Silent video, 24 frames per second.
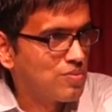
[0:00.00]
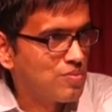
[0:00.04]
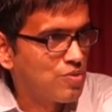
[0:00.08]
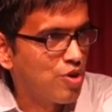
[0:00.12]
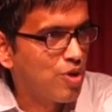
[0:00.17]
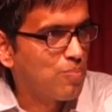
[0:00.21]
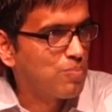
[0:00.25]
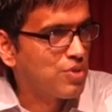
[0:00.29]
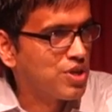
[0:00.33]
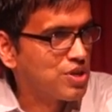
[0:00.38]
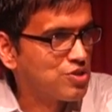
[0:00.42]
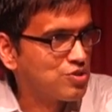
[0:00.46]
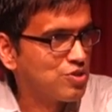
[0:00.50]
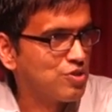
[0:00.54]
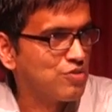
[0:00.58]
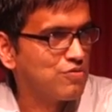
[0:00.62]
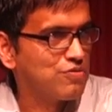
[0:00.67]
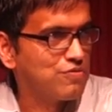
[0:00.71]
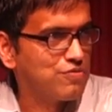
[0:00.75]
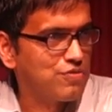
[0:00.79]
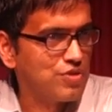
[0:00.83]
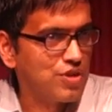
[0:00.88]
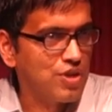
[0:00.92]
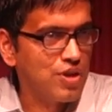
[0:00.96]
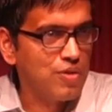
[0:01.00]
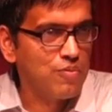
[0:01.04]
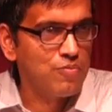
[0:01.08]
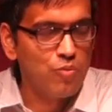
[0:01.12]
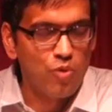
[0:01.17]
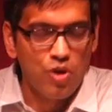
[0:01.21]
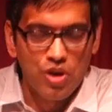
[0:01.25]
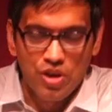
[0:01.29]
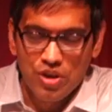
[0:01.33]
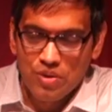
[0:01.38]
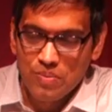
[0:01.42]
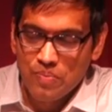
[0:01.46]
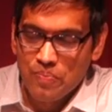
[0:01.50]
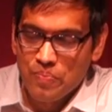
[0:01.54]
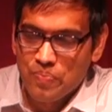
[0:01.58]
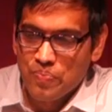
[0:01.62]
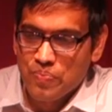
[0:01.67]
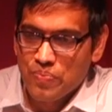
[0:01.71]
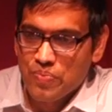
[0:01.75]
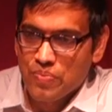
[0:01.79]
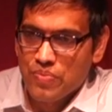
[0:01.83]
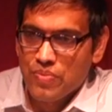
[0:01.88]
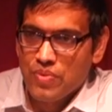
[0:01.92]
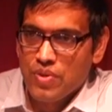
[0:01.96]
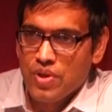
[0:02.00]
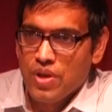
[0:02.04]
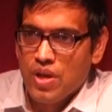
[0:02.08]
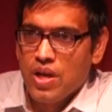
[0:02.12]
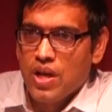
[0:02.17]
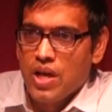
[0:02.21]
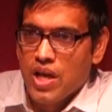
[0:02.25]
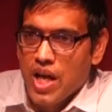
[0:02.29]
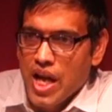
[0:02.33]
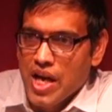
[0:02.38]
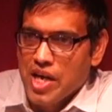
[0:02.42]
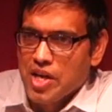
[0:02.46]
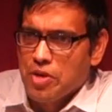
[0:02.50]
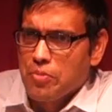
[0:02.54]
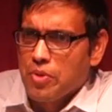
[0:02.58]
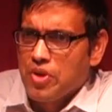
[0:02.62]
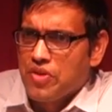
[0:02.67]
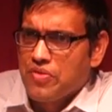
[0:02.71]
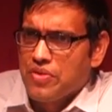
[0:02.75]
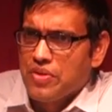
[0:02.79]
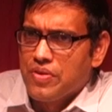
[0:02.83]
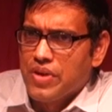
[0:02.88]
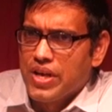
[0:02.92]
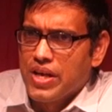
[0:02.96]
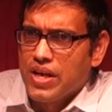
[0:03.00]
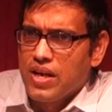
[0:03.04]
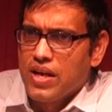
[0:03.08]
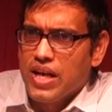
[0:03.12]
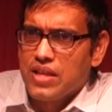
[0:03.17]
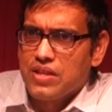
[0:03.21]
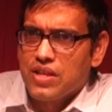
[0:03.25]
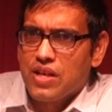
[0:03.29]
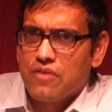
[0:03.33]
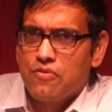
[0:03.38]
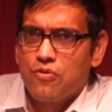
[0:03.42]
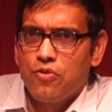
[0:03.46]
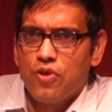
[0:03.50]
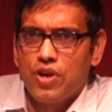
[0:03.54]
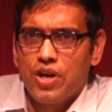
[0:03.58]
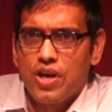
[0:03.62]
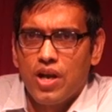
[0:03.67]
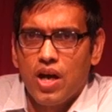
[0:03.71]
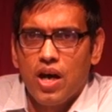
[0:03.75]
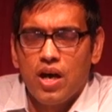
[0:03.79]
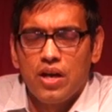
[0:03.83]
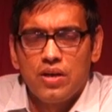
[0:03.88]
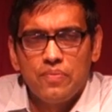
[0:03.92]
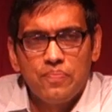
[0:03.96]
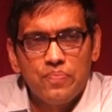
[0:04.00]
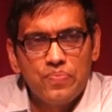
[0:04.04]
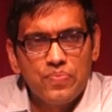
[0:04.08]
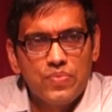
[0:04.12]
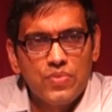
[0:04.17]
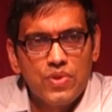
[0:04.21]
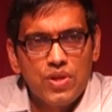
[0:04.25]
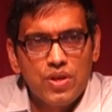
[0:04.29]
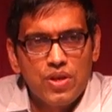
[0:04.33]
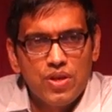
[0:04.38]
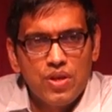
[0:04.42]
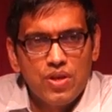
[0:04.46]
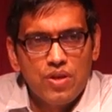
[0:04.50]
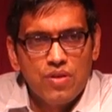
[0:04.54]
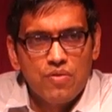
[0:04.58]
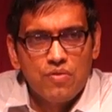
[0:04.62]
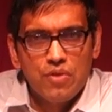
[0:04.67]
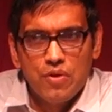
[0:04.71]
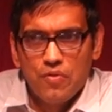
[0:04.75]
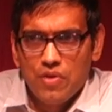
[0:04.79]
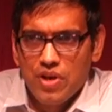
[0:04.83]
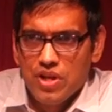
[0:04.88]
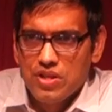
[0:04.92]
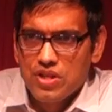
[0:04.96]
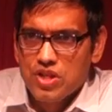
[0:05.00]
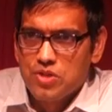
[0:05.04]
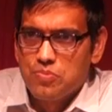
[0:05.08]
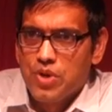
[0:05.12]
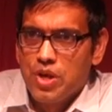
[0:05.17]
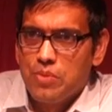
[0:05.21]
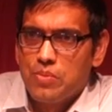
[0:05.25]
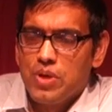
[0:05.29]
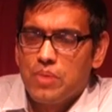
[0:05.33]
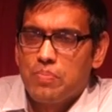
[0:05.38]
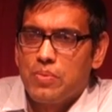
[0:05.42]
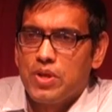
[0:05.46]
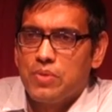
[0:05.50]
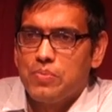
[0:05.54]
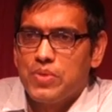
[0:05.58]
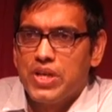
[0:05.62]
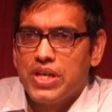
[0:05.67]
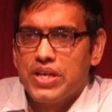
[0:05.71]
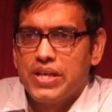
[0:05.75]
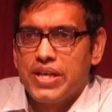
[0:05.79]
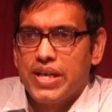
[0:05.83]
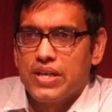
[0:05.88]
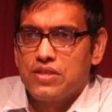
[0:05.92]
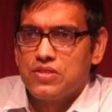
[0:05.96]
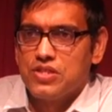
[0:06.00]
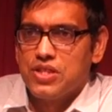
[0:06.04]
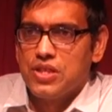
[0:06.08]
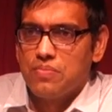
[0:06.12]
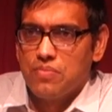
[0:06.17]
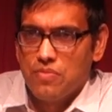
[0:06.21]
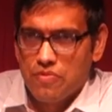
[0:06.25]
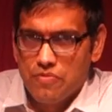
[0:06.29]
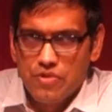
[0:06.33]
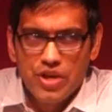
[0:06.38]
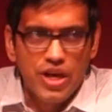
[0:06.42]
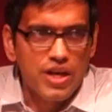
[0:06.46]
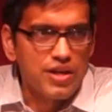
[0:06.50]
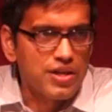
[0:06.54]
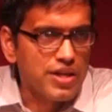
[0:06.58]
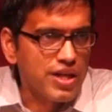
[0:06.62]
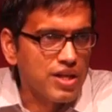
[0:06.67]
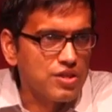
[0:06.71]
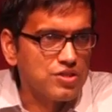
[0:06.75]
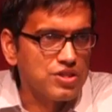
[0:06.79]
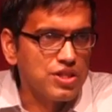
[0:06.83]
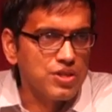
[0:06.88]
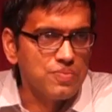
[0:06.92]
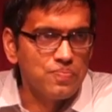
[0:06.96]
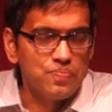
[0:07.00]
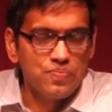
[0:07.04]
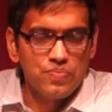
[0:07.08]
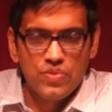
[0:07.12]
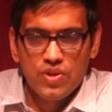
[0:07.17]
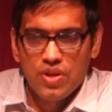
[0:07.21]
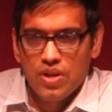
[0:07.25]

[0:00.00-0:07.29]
droplets of water. And it had been raining like that for an hour. We were in this Premier Padmini taxi, Fiat taxi,